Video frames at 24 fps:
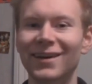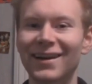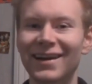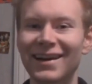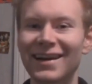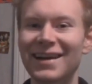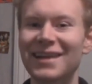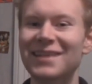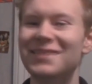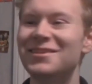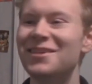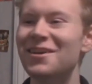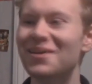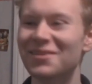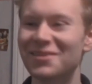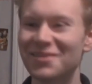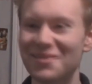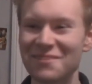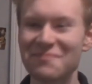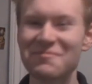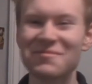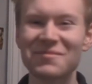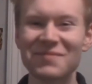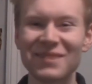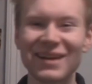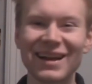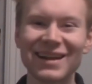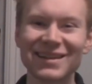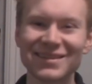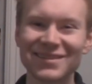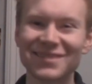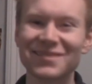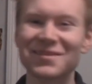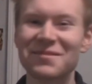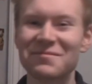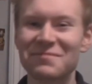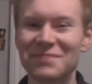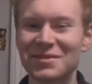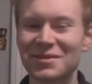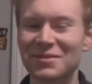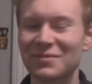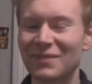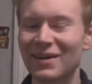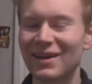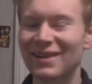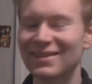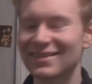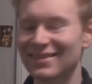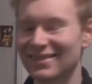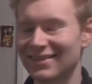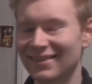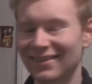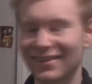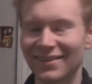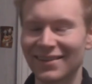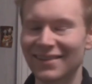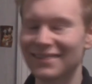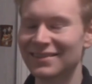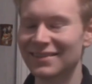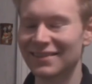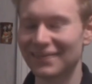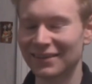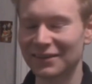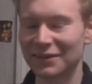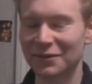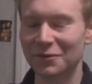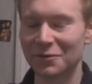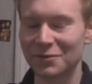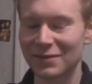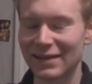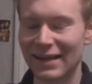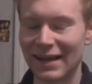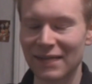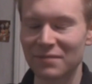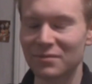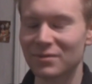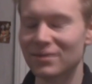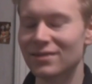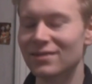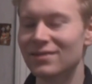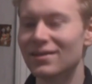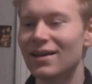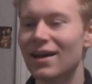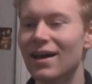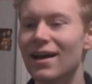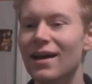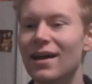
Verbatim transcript: And so Superman has to go up in space, because, you know, that's the thing that always happens.